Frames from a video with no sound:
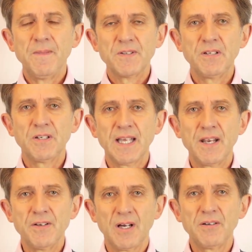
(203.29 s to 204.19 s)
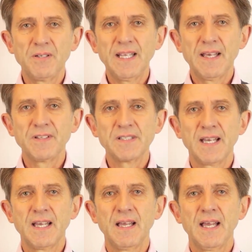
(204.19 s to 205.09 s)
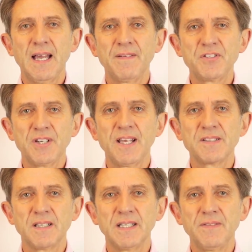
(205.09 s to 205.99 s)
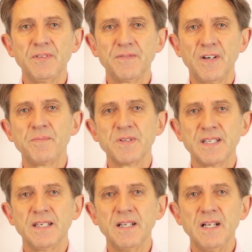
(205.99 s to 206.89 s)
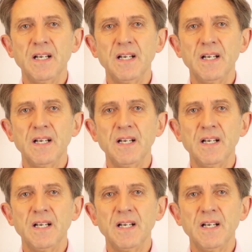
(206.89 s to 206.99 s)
to look at not only having to have shares that give you 5%